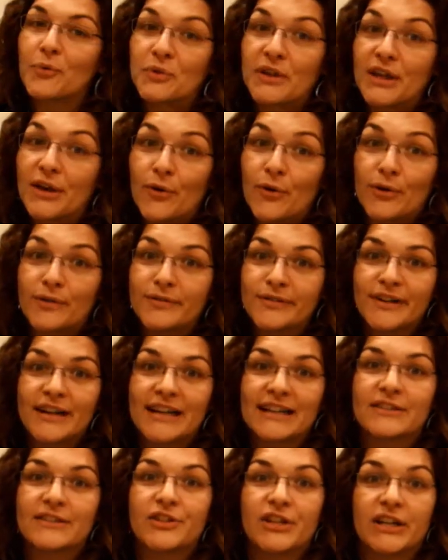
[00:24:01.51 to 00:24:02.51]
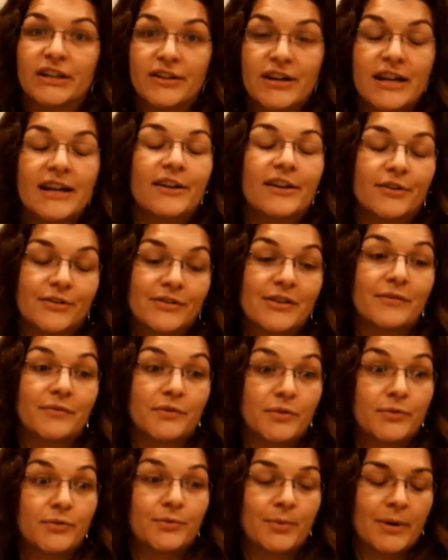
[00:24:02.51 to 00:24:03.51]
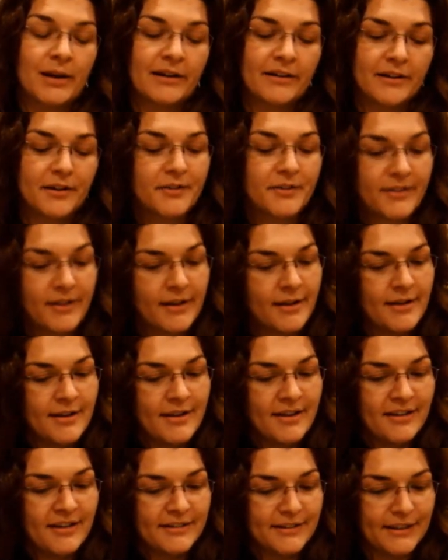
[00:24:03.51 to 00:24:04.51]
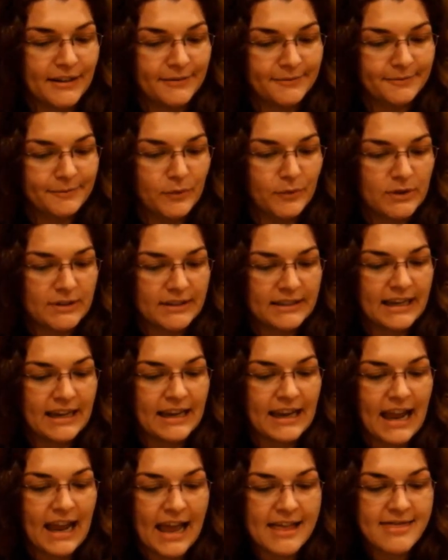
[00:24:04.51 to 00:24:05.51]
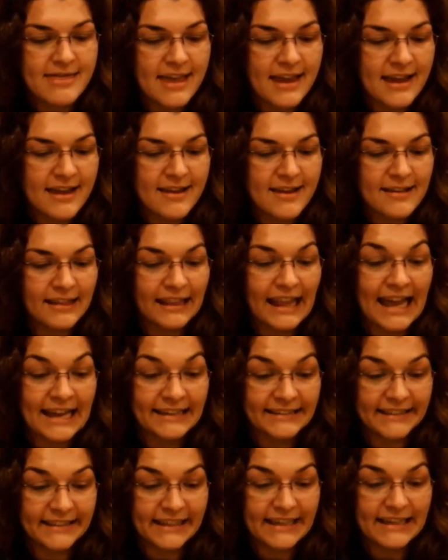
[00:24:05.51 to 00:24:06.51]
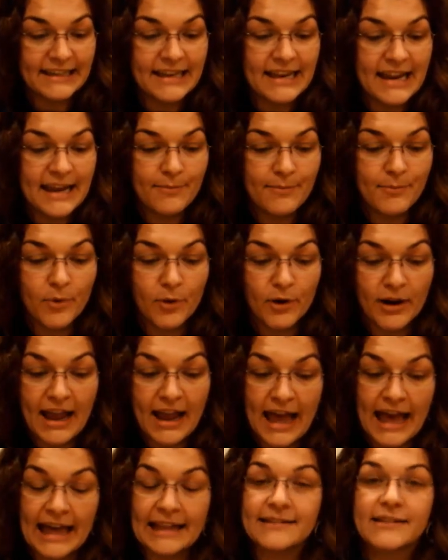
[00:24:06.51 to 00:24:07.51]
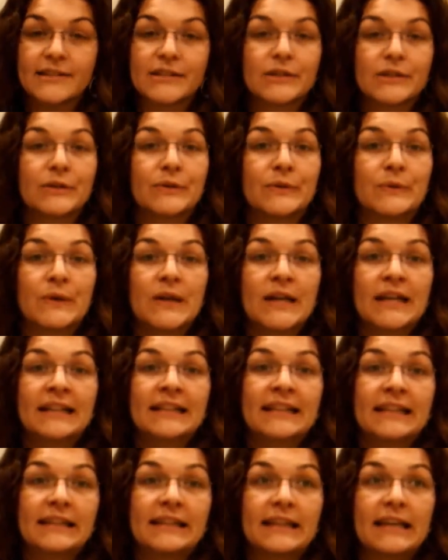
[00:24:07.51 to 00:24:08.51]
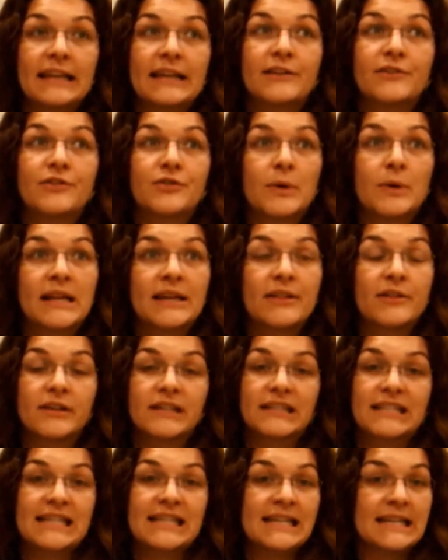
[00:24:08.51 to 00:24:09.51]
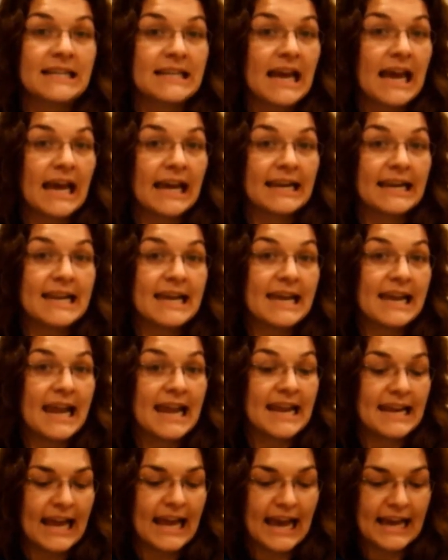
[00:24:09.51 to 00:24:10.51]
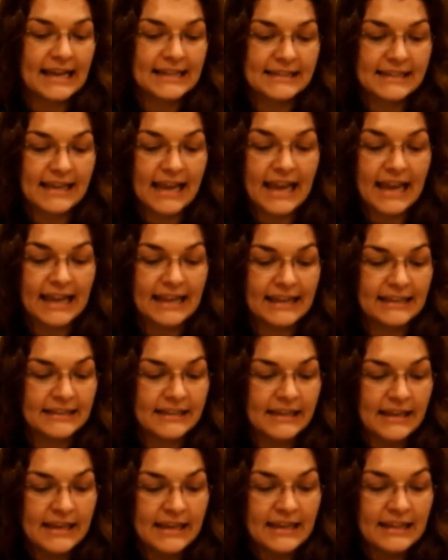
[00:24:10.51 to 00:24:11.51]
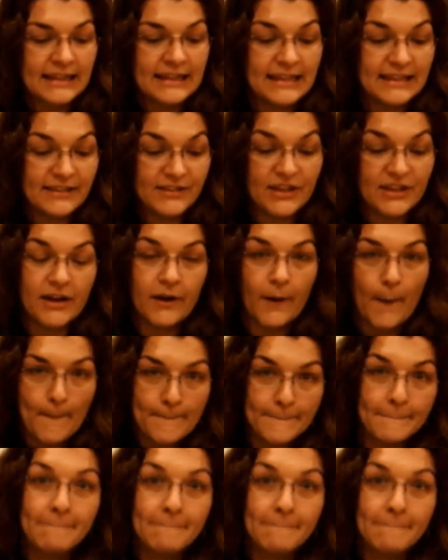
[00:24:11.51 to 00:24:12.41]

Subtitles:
only goal for next year, knit yourself 2 sweaters. So we'll see. And then lastly, knit more hats. So in 2013, I knit 8 hats, and this year,